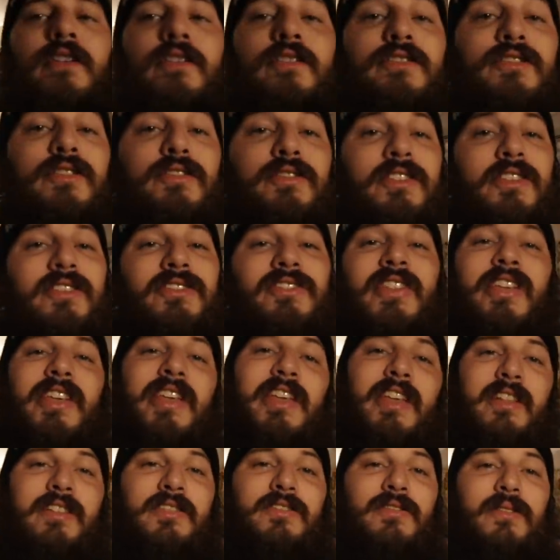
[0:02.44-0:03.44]
So since the
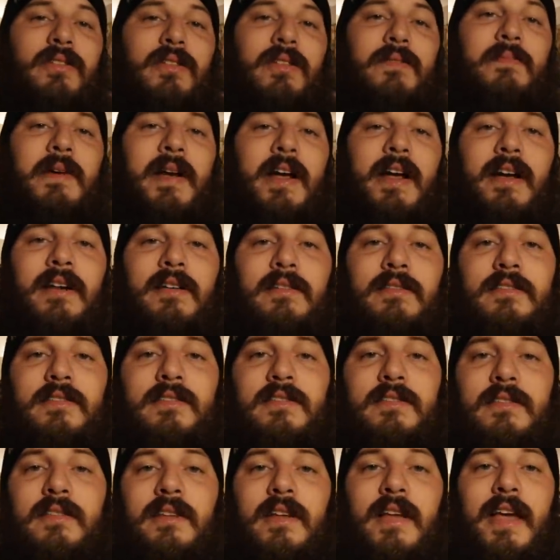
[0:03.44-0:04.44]
heat is on in my
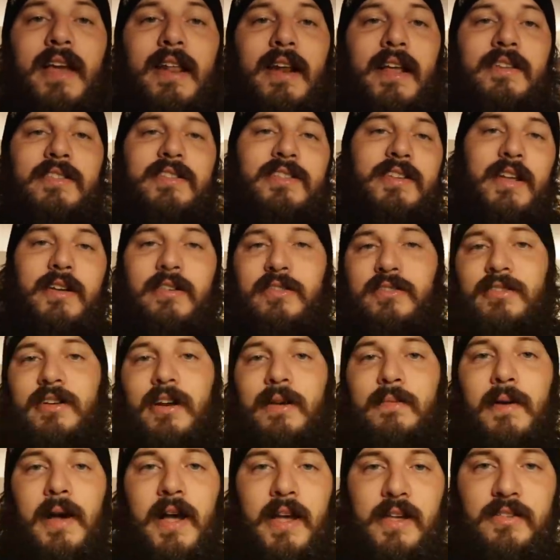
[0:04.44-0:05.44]
house and I just had to
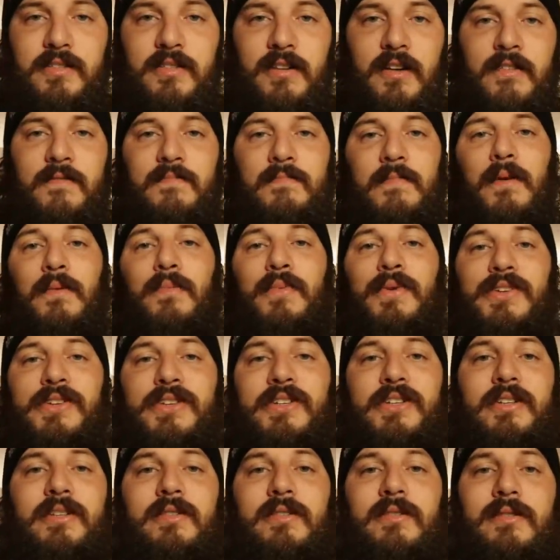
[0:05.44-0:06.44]
scrape ice off my
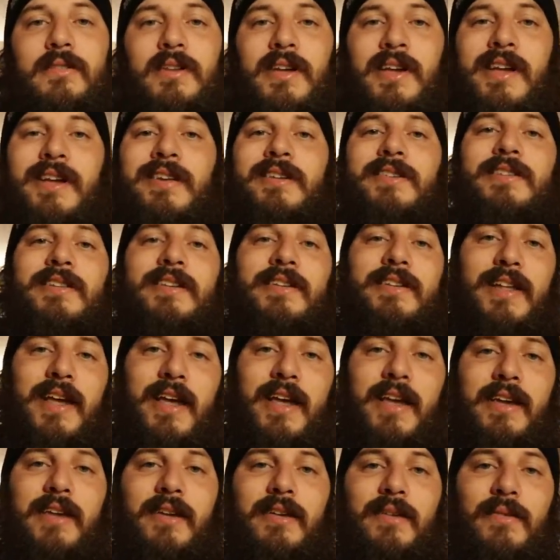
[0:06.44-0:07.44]
windshield,
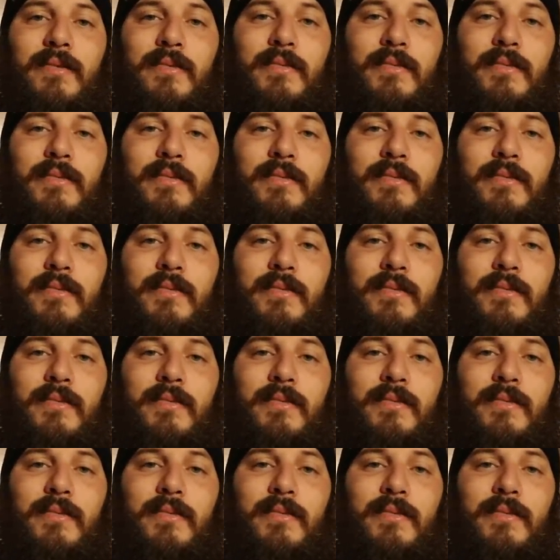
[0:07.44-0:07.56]
today